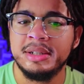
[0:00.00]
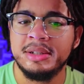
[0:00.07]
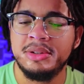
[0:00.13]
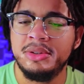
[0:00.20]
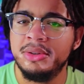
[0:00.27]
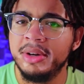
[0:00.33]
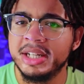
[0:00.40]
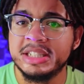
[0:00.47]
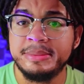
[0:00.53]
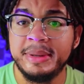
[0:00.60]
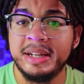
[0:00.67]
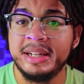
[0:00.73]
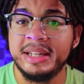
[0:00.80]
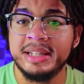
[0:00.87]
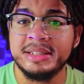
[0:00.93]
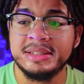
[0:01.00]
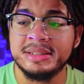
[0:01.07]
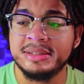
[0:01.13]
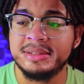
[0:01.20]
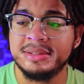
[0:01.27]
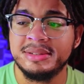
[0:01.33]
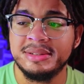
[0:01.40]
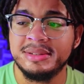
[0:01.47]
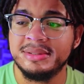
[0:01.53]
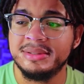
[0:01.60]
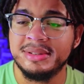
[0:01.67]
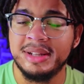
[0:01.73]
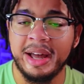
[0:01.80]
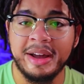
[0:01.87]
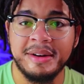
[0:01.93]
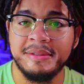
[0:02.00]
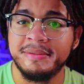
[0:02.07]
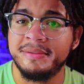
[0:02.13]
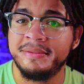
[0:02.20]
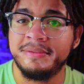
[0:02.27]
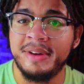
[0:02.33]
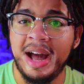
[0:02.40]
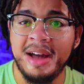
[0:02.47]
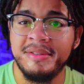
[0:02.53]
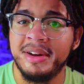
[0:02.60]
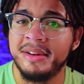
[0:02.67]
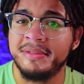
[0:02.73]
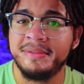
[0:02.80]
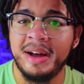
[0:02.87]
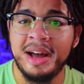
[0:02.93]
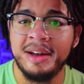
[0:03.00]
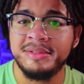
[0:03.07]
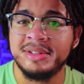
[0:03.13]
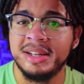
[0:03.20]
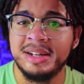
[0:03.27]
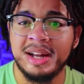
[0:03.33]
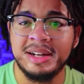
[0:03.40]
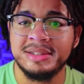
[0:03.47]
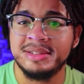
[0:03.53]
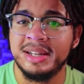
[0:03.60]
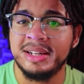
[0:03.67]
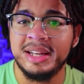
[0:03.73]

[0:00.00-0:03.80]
New X-Men is like 5 out of 5, 10 out of 10.